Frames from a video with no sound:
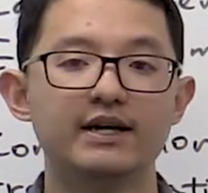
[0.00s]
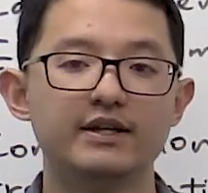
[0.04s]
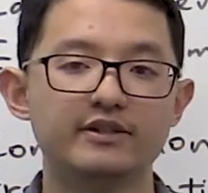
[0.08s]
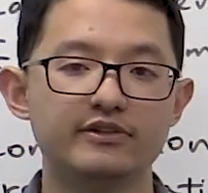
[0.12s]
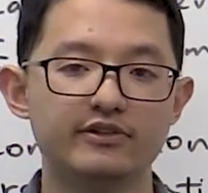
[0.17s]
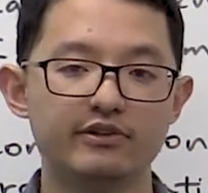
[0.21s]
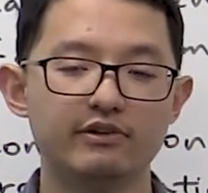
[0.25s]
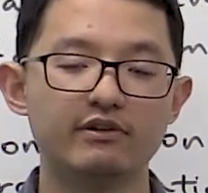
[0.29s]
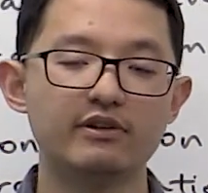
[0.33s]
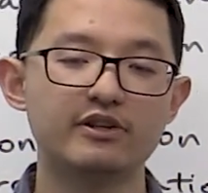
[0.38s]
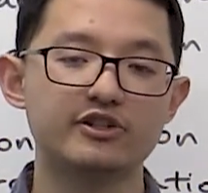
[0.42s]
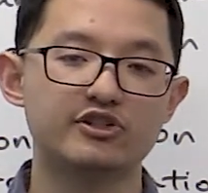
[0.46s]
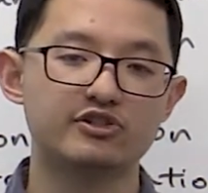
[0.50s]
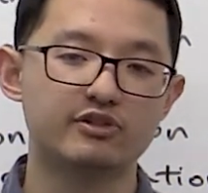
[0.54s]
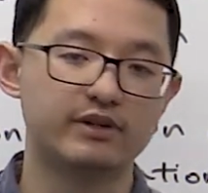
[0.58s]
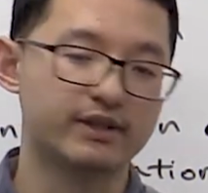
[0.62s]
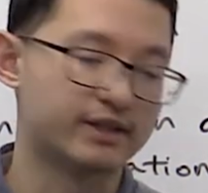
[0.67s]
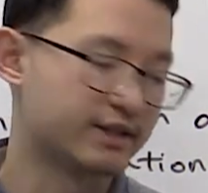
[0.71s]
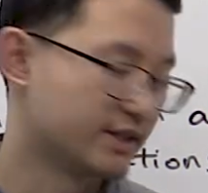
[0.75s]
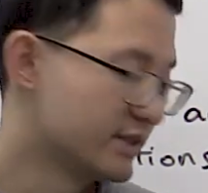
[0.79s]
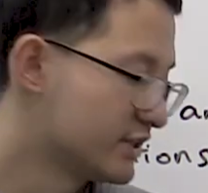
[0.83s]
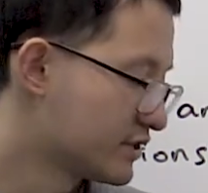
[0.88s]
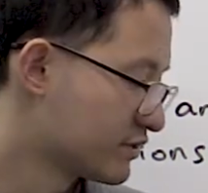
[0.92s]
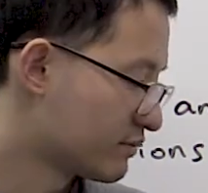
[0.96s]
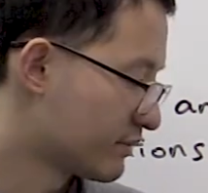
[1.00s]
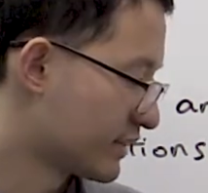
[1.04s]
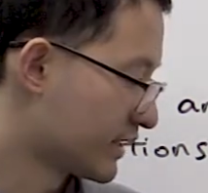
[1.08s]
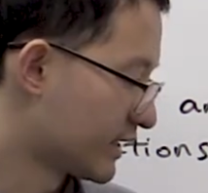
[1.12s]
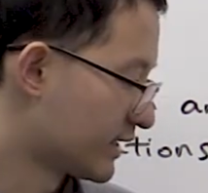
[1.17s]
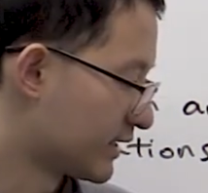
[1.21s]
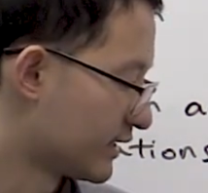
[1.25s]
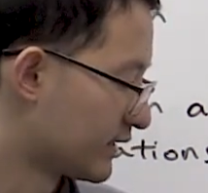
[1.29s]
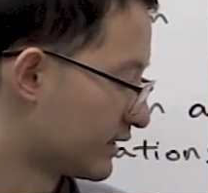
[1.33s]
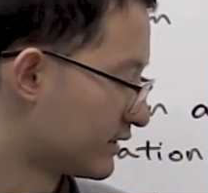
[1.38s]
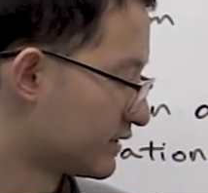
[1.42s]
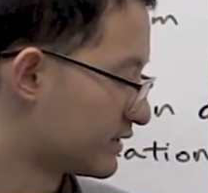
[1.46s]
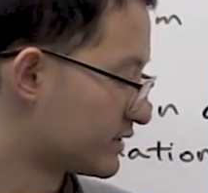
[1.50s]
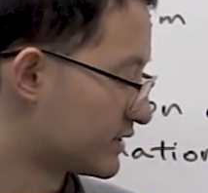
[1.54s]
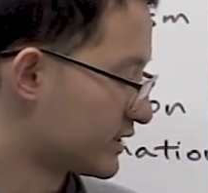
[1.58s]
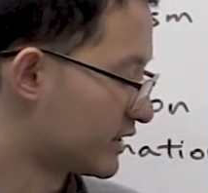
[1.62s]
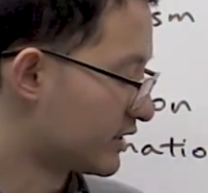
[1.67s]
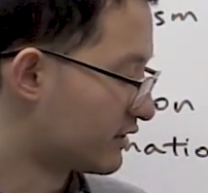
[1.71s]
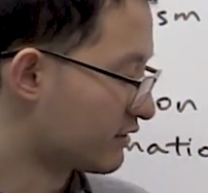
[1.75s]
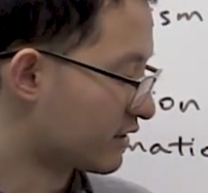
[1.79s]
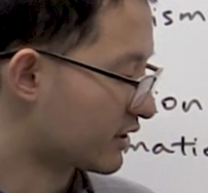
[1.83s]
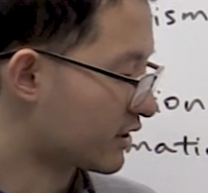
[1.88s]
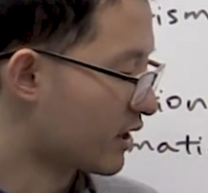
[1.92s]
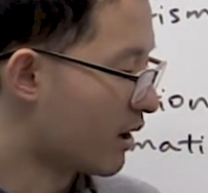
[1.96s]
To illustrate this, we can
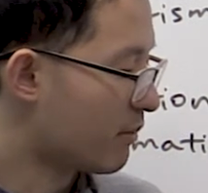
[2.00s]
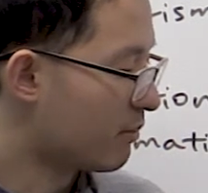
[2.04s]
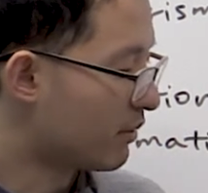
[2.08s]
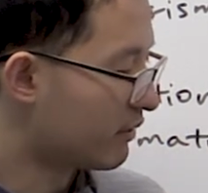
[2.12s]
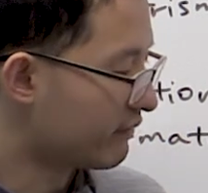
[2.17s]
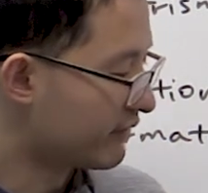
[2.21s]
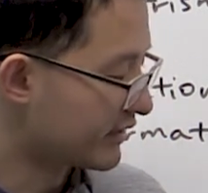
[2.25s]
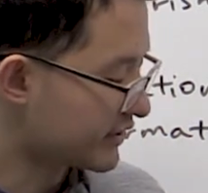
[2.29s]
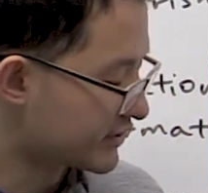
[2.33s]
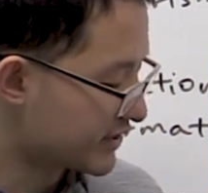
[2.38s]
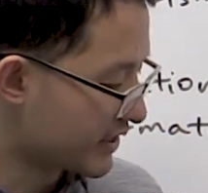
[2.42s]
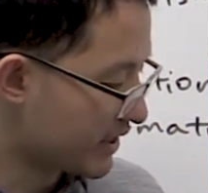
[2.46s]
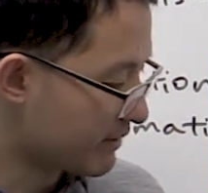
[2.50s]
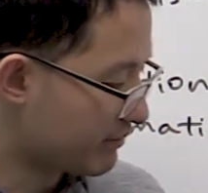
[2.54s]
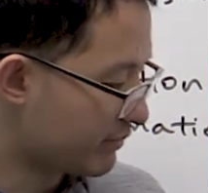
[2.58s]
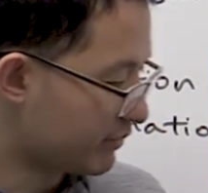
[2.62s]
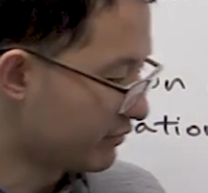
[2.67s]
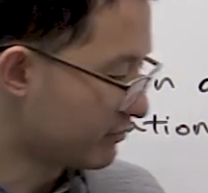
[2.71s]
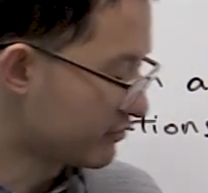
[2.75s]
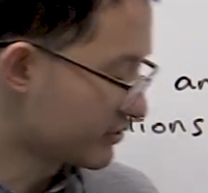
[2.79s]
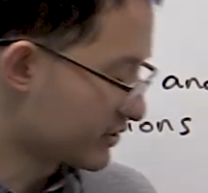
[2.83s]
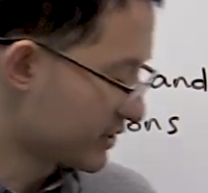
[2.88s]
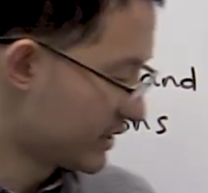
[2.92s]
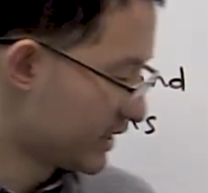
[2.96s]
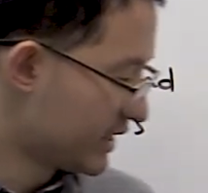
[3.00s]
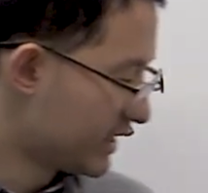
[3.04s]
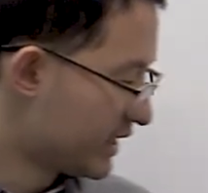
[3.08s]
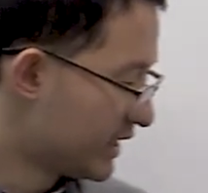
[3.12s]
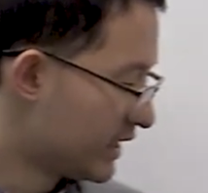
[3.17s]
consider a couple of examples